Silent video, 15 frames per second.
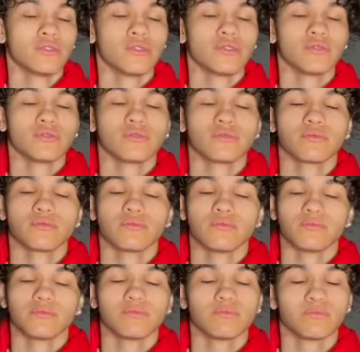
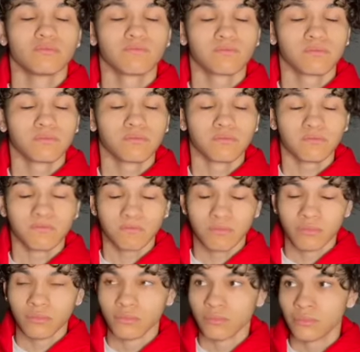oh my god, there she
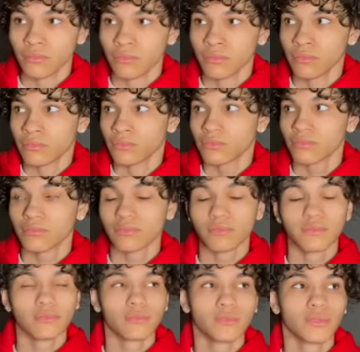go again with them
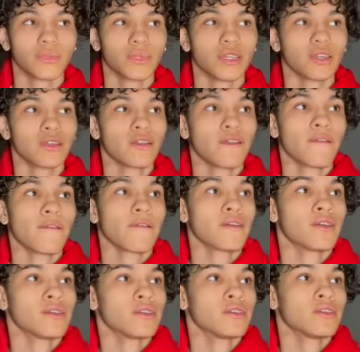dumbass questions.
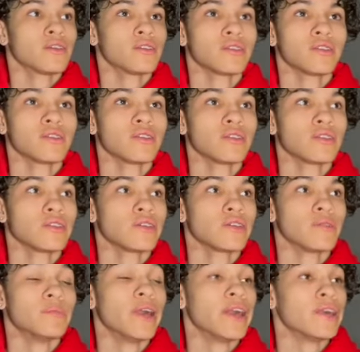
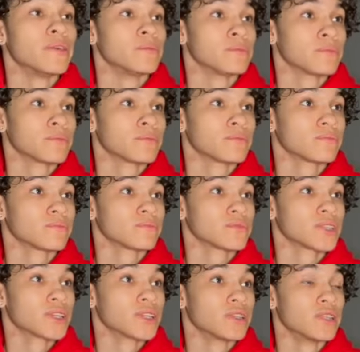Babe,
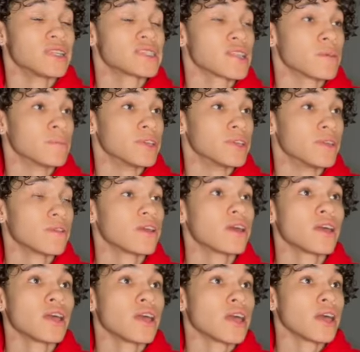listen to me.
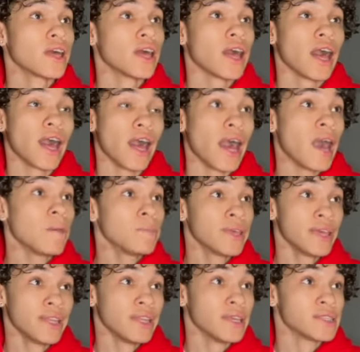I
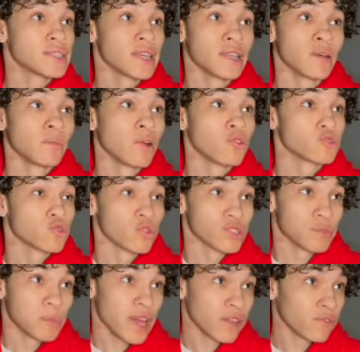mean this in the most
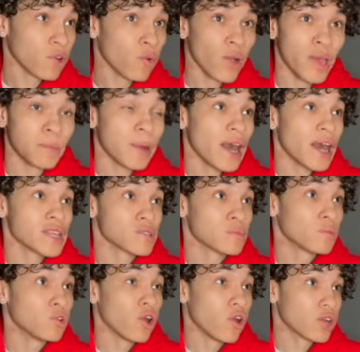respectful way
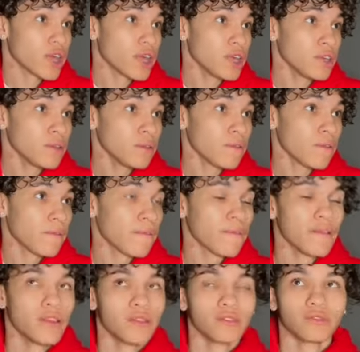possible, okay? Okay,
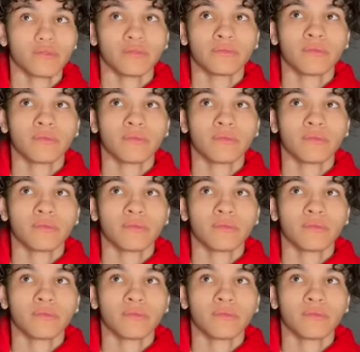baby.